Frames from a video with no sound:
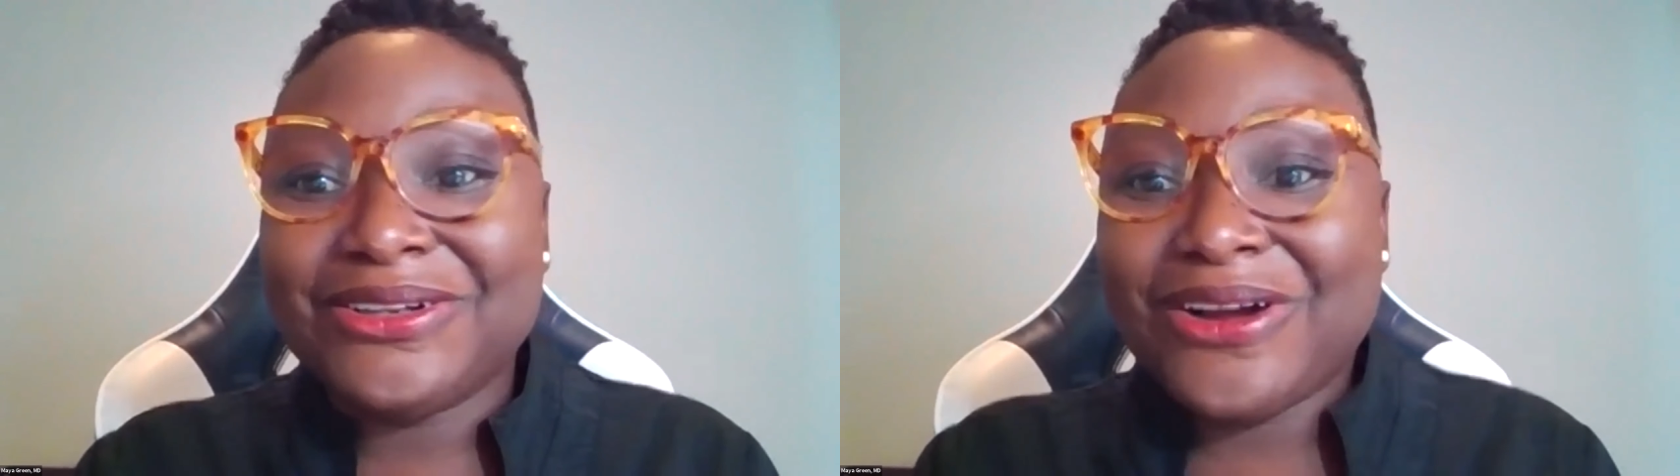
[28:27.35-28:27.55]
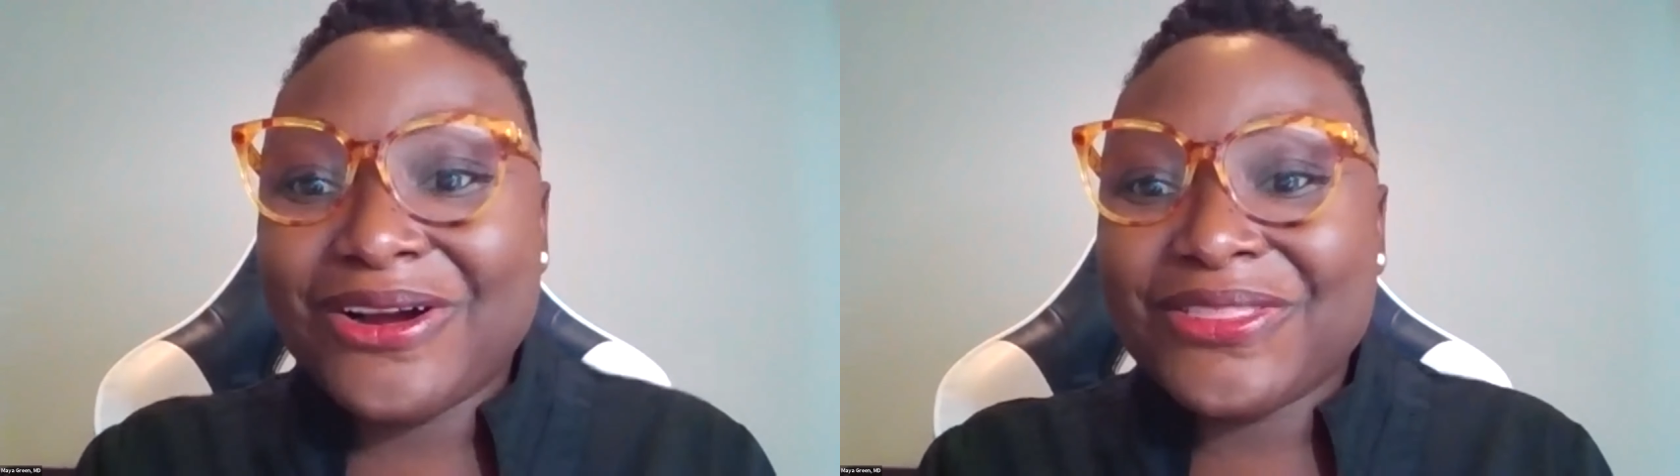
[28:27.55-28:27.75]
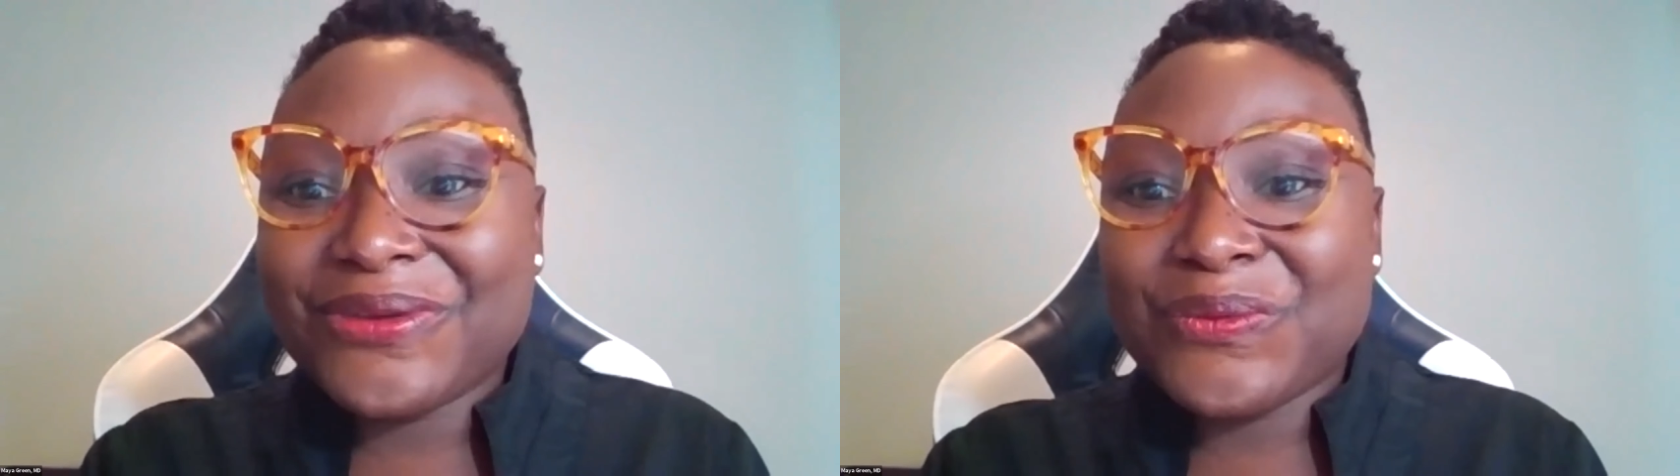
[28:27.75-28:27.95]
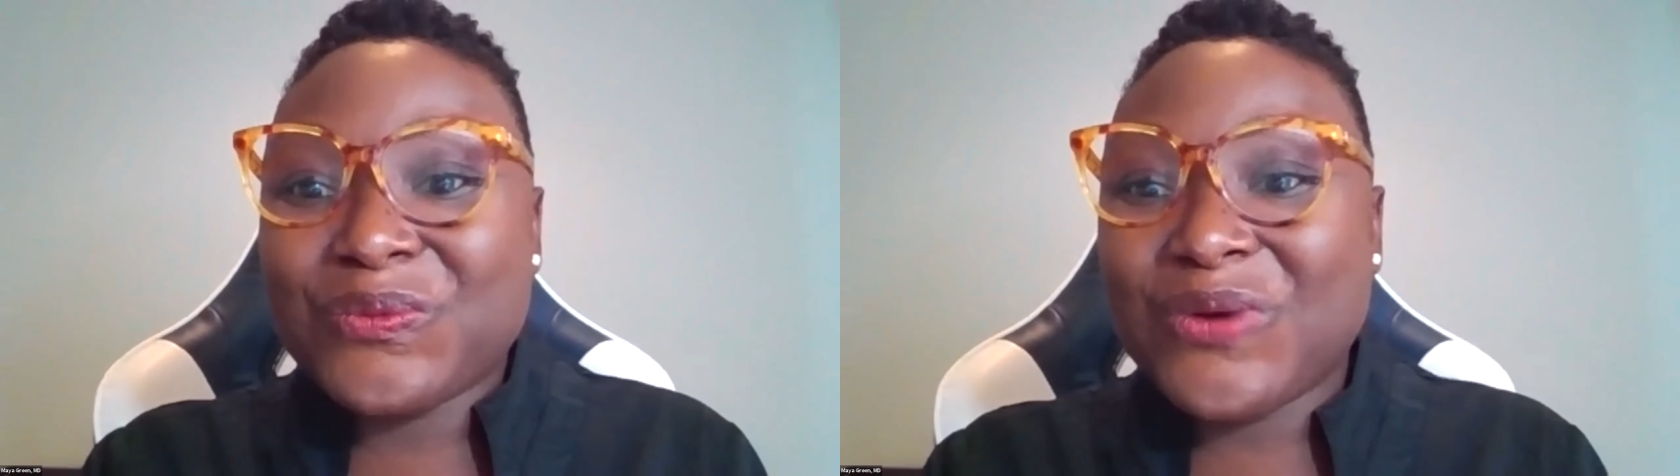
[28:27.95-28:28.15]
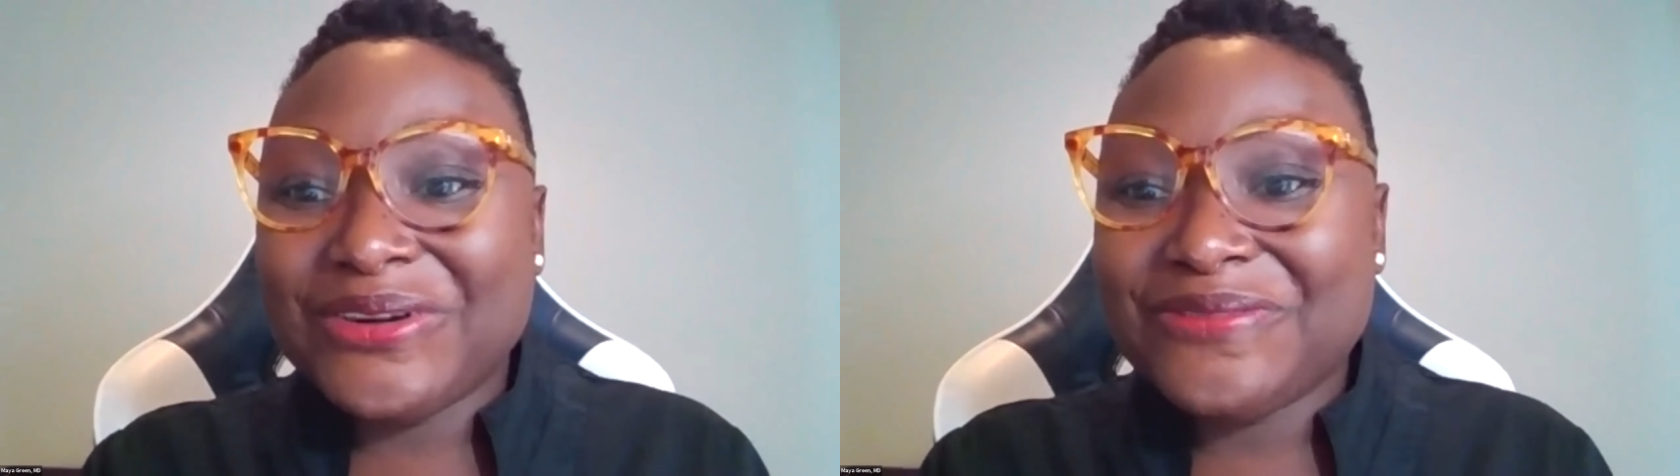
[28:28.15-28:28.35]
other
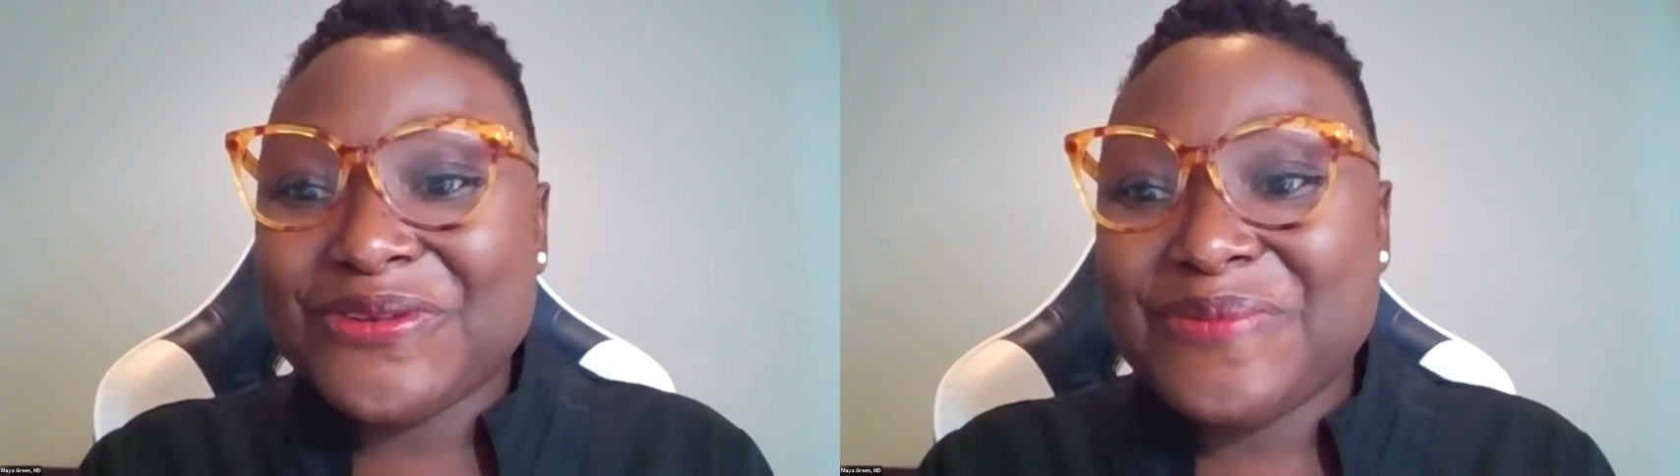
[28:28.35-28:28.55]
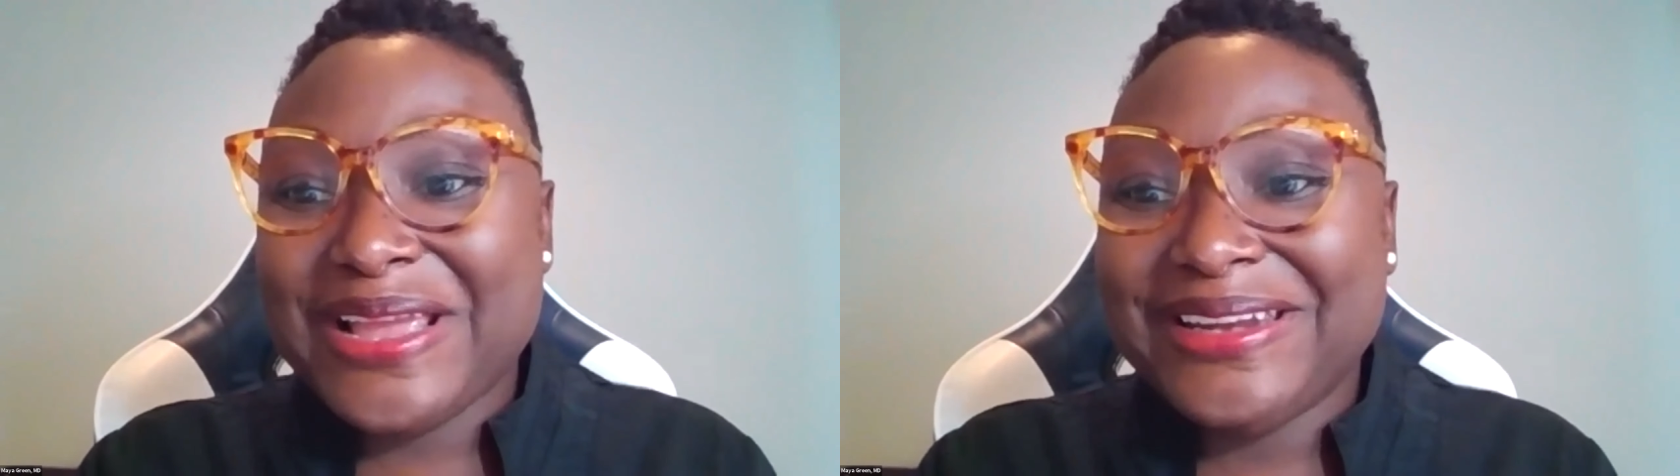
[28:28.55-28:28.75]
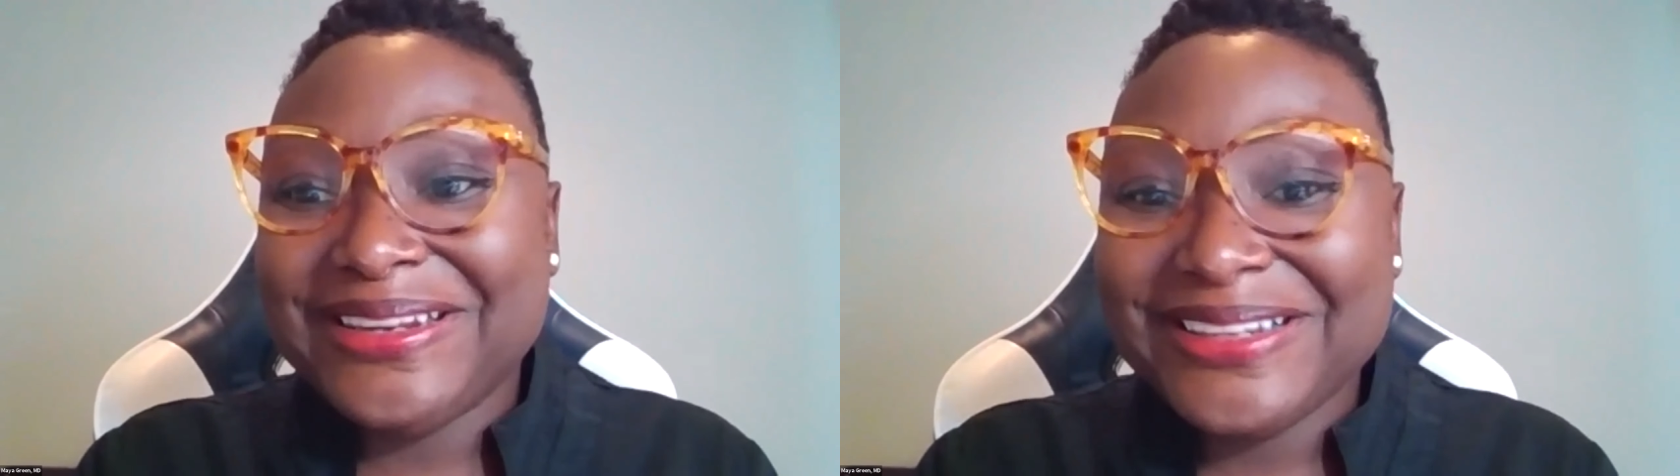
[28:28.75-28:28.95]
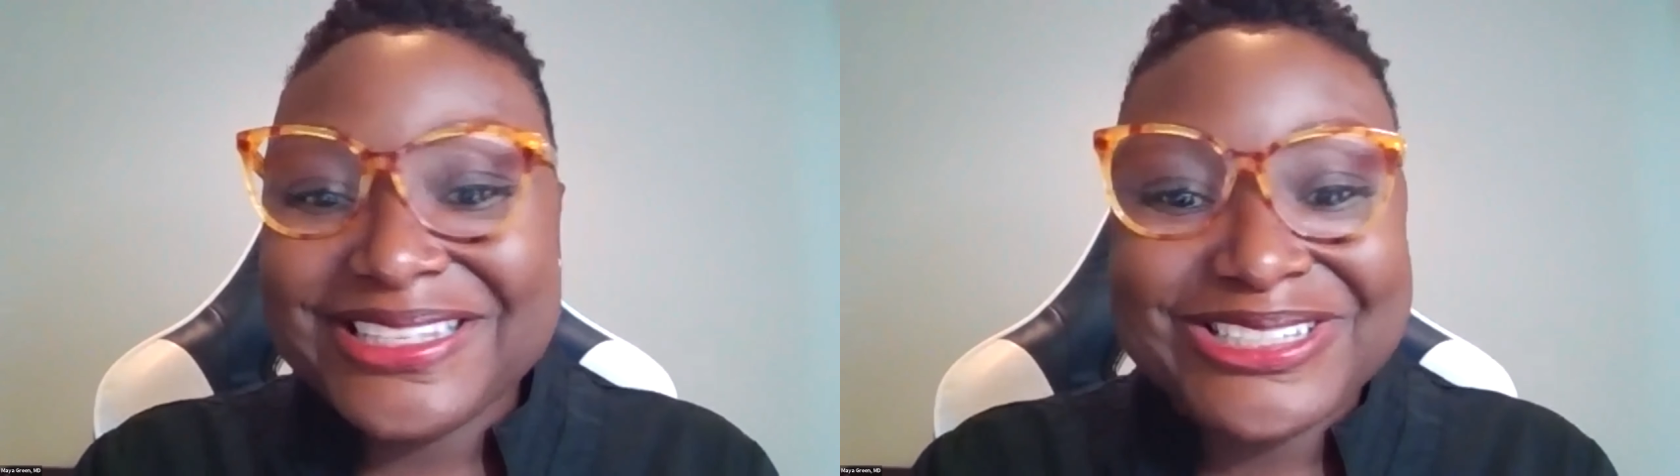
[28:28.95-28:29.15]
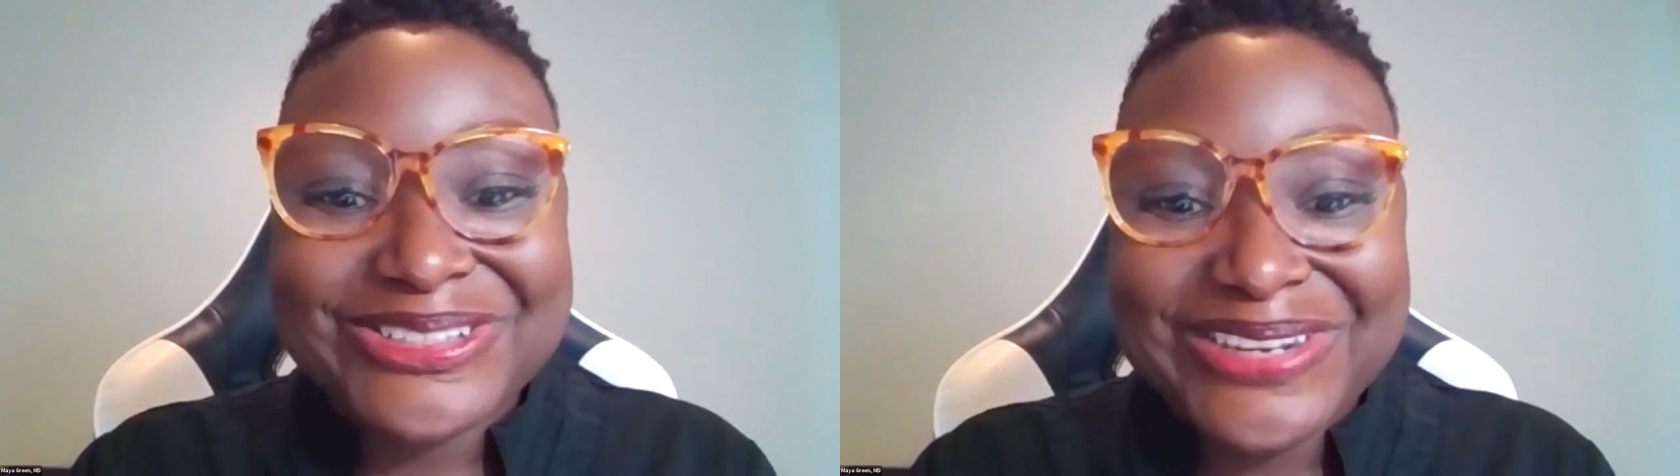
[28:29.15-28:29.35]
wonderful
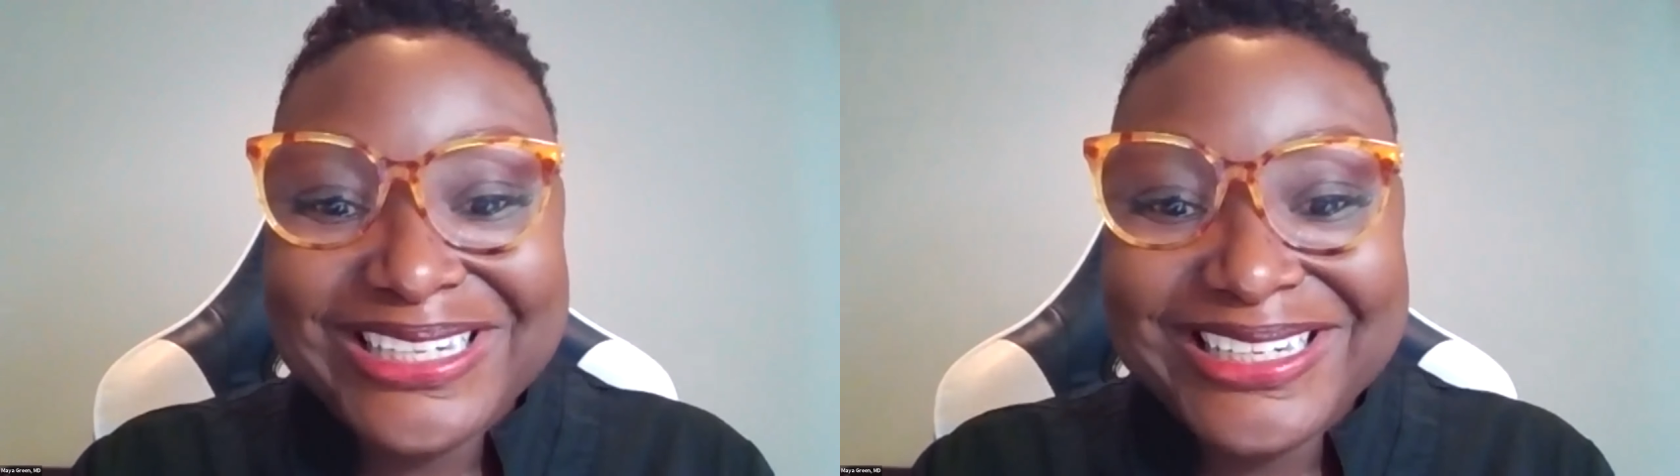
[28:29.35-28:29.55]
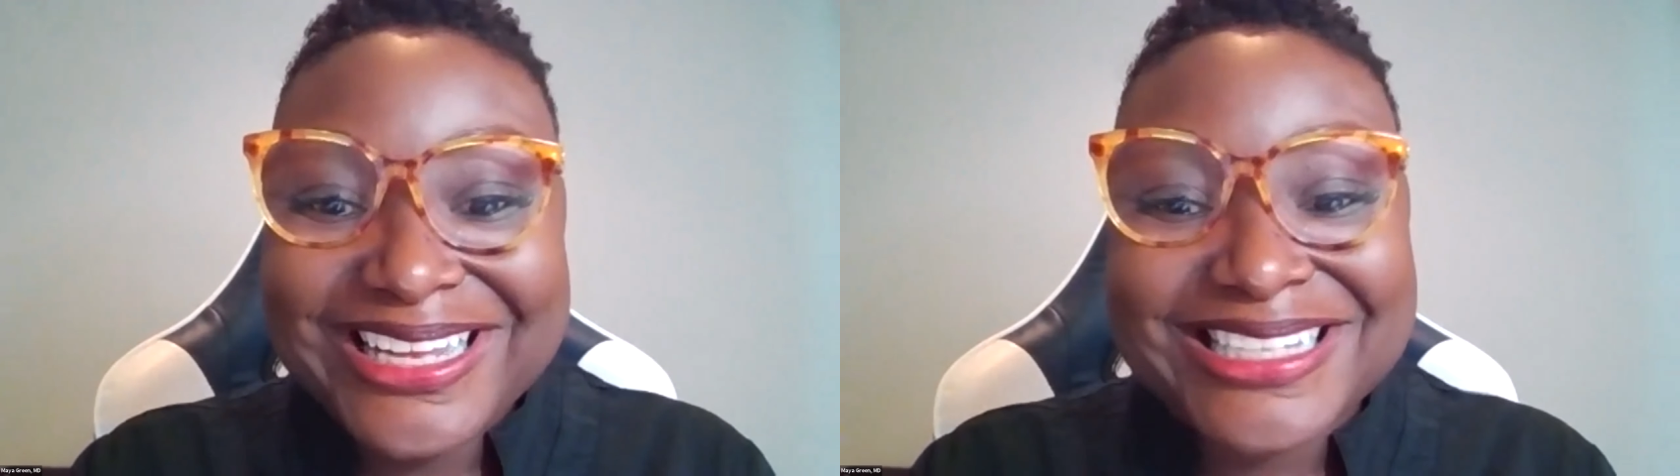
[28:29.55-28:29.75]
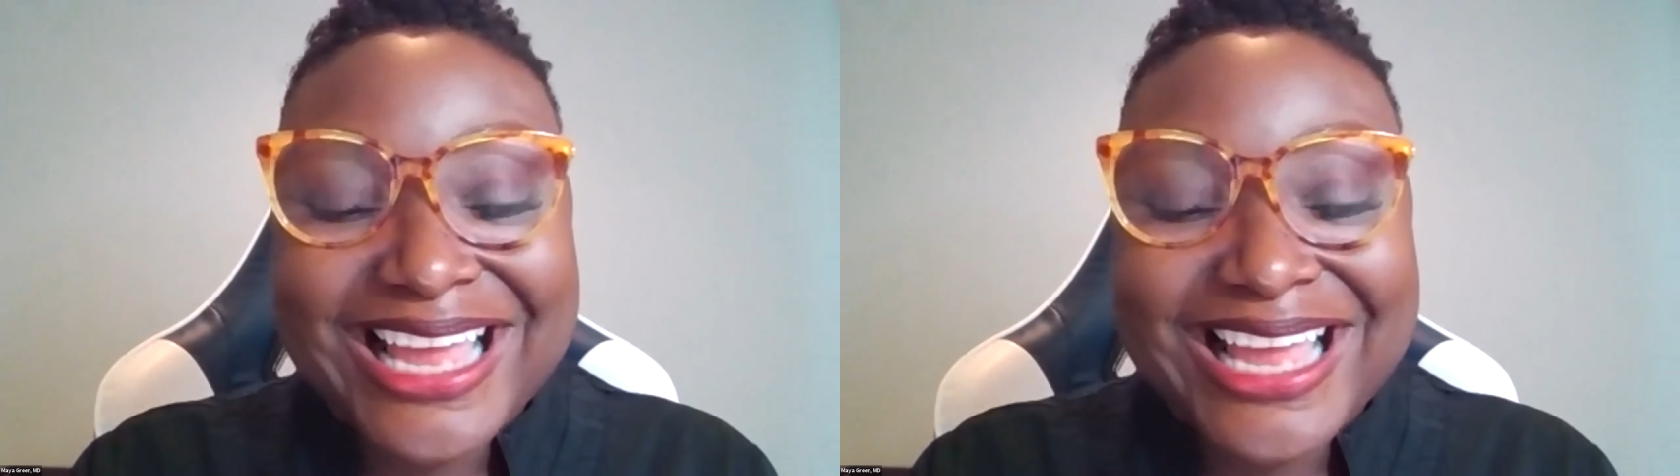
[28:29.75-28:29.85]
panelists joining us,